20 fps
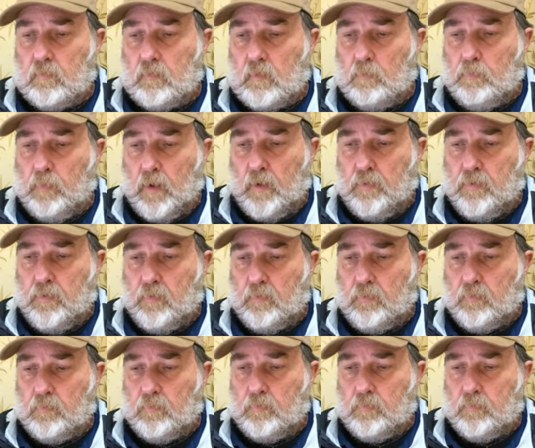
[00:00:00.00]
Both
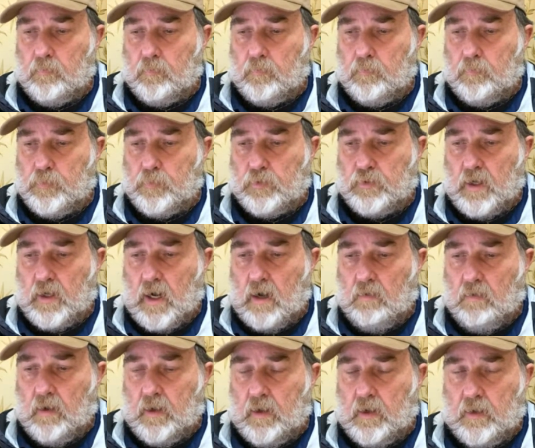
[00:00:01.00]

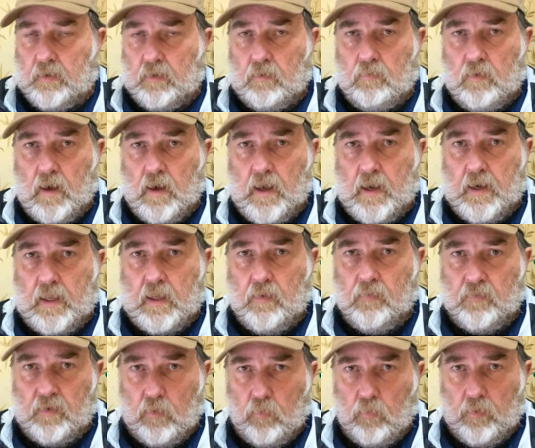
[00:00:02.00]
Pujara and Rahane
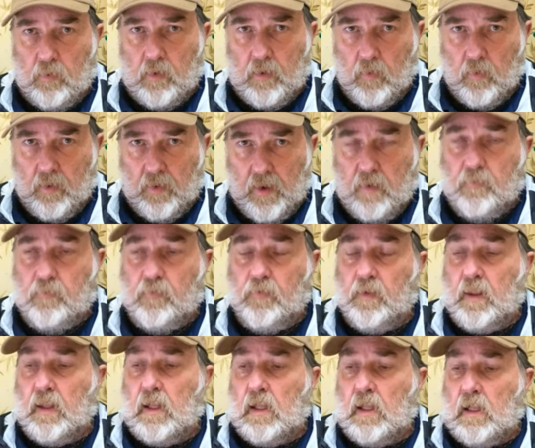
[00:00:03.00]
have done well enough.
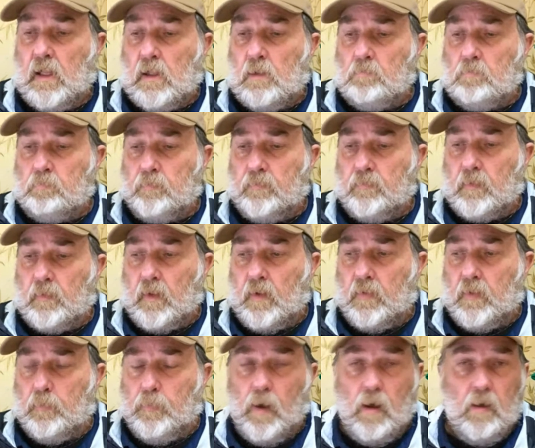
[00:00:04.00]

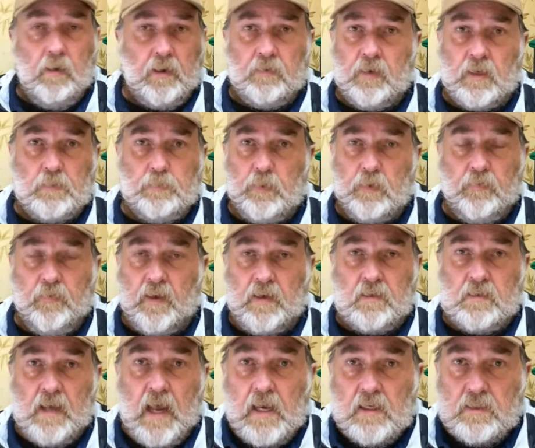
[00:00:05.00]
The bowling attack's been
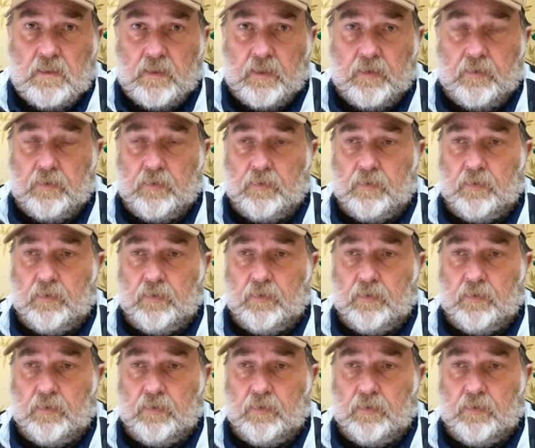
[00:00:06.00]
fantastic.